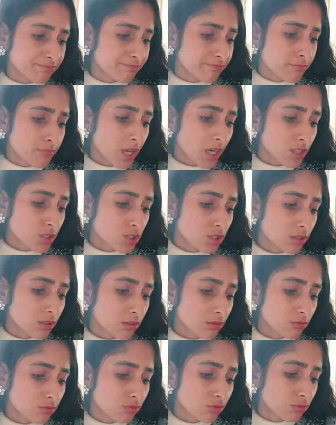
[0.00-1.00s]

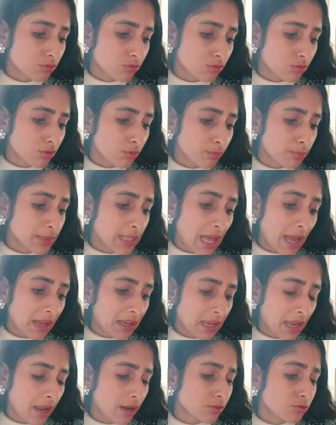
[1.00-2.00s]
mention
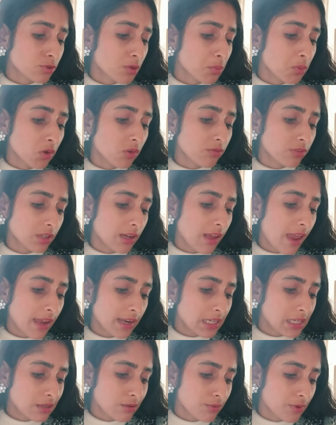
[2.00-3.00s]
blackhead removal
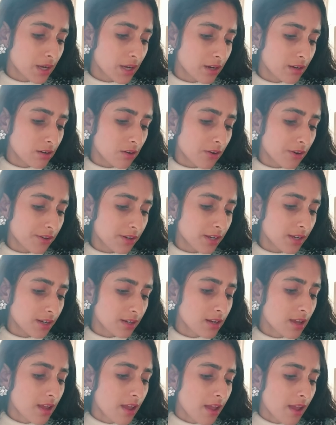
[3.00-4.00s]
anywhere on
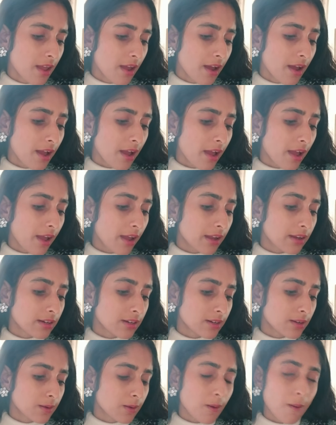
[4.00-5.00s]
it.
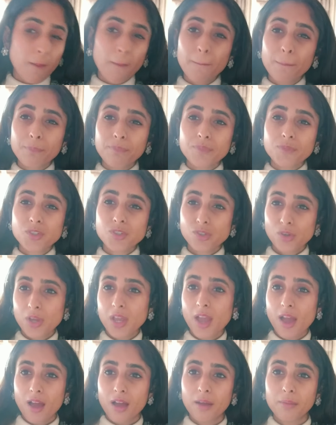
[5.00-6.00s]
And so
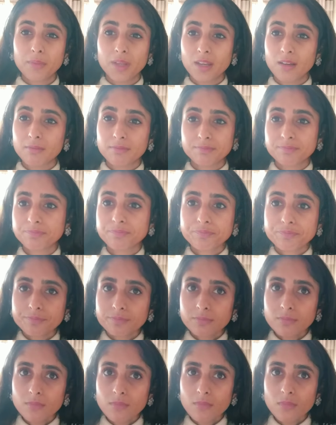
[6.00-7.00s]
yeah, I mean,
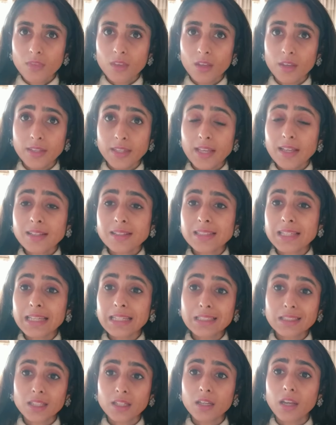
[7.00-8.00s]
yes,
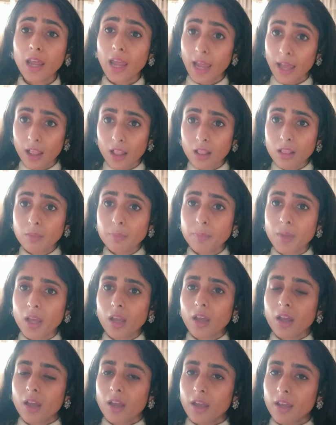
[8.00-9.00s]
it can help
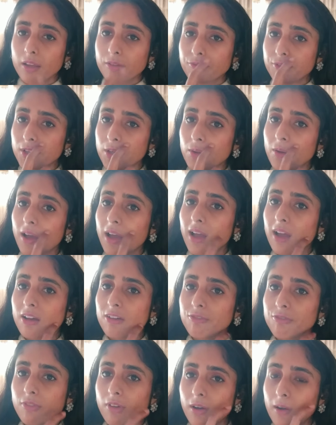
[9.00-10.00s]
if you
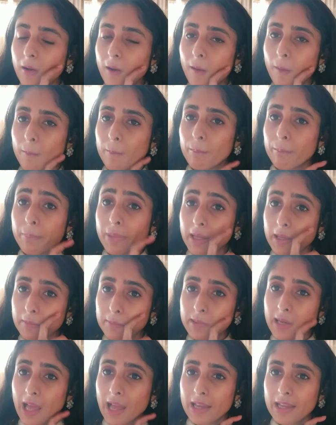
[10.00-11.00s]
have
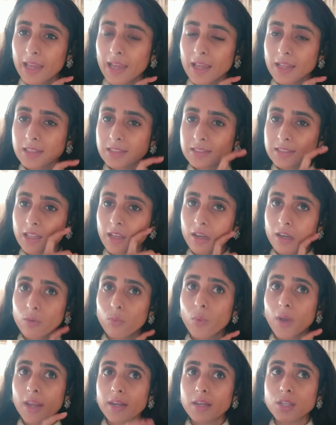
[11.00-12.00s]
big blackheads,
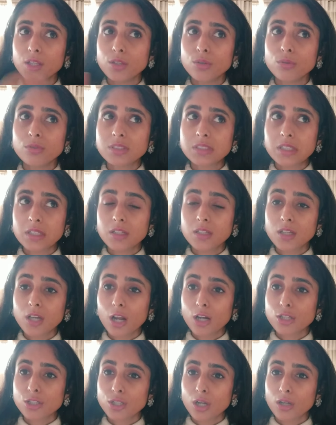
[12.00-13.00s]
then when used in
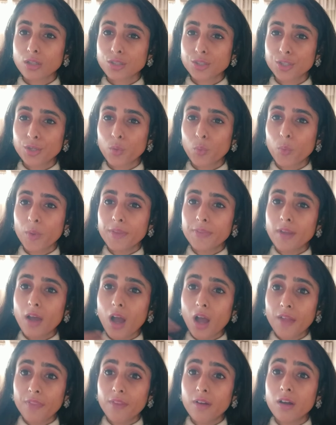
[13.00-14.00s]
conjunction with
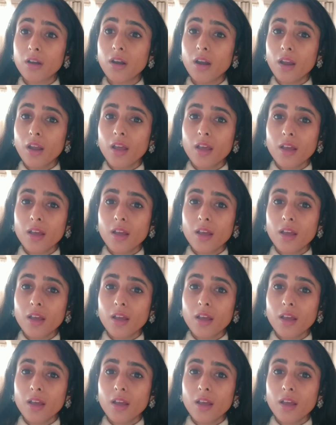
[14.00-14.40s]
other